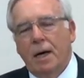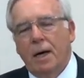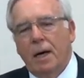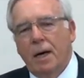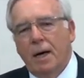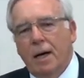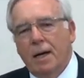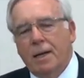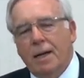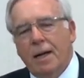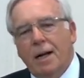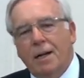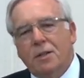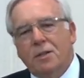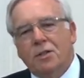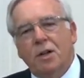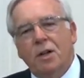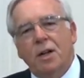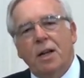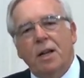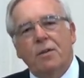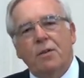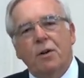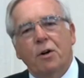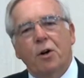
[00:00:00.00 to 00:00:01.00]
And
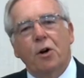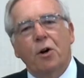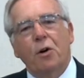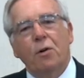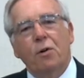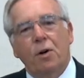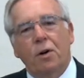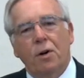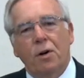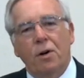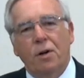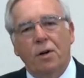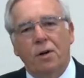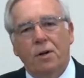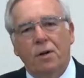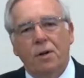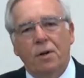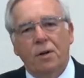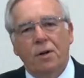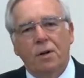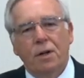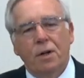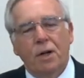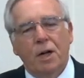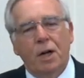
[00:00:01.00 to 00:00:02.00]
actually, the cook
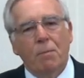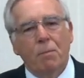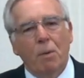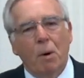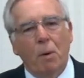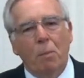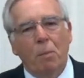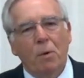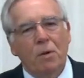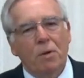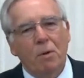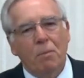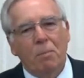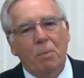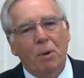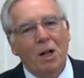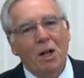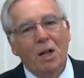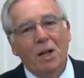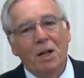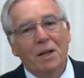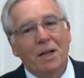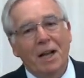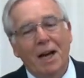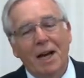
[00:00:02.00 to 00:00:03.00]
came up with a
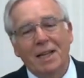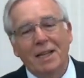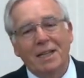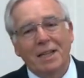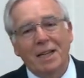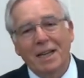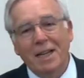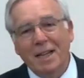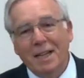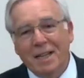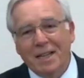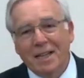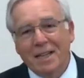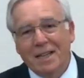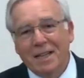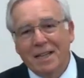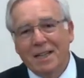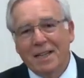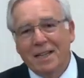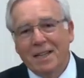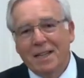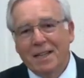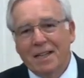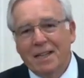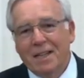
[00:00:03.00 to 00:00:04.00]
brilliant idea.
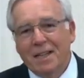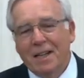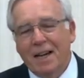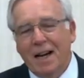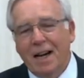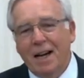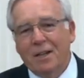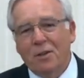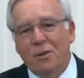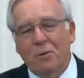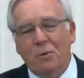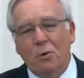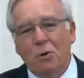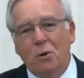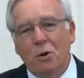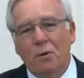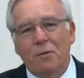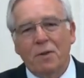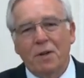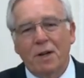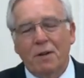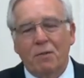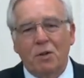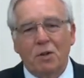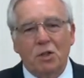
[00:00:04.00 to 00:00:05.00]
I don't know if
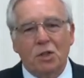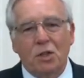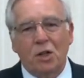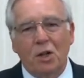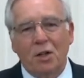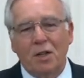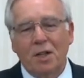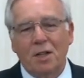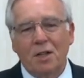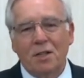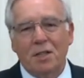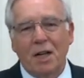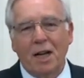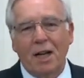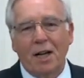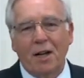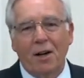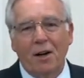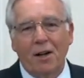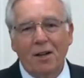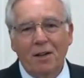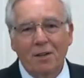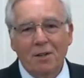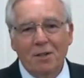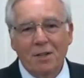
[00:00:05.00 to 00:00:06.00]
he ever studied
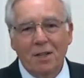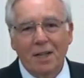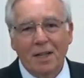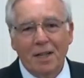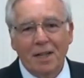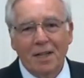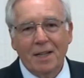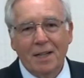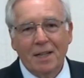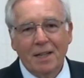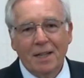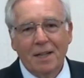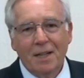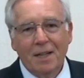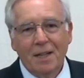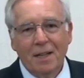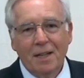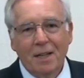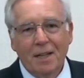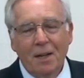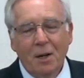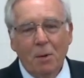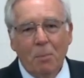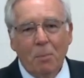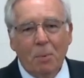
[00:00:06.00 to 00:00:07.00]
psychology,
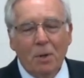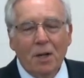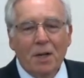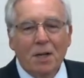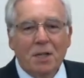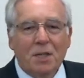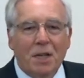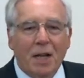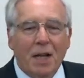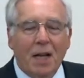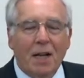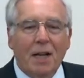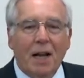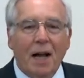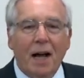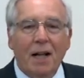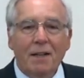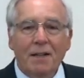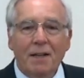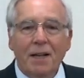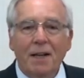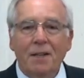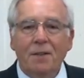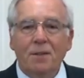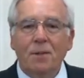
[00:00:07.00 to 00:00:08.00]
but he said, I'll
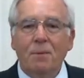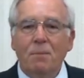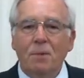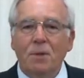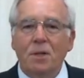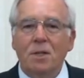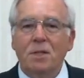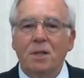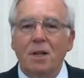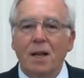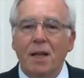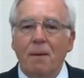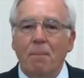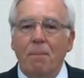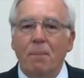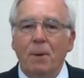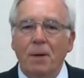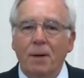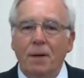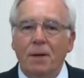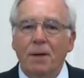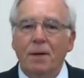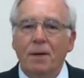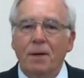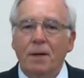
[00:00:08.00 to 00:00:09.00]
get them to sleep.
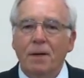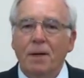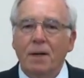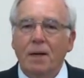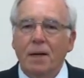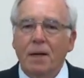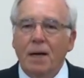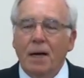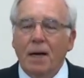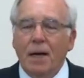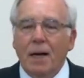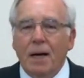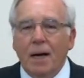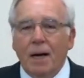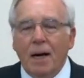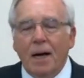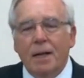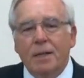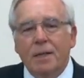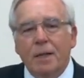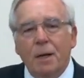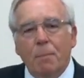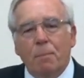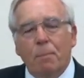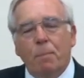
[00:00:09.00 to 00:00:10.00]

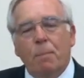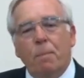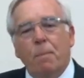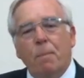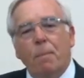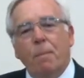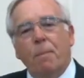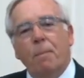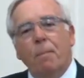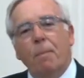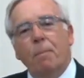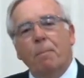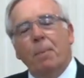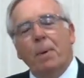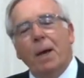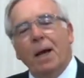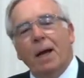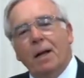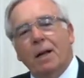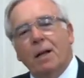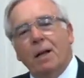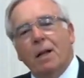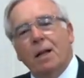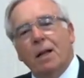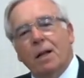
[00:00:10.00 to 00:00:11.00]
And he
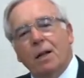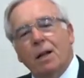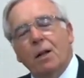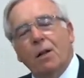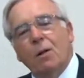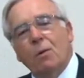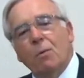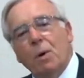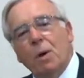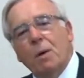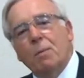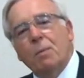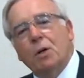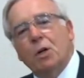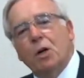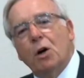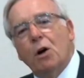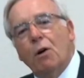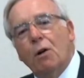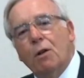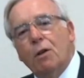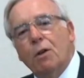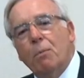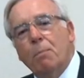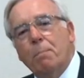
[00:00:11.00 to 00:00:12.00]
baked little, we would
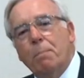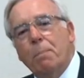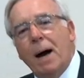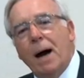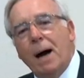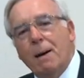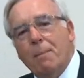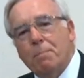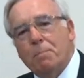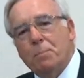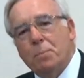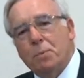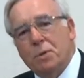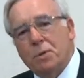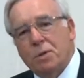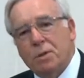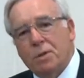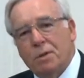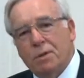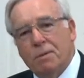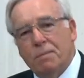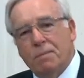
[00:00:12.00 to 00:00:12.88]
call them baps,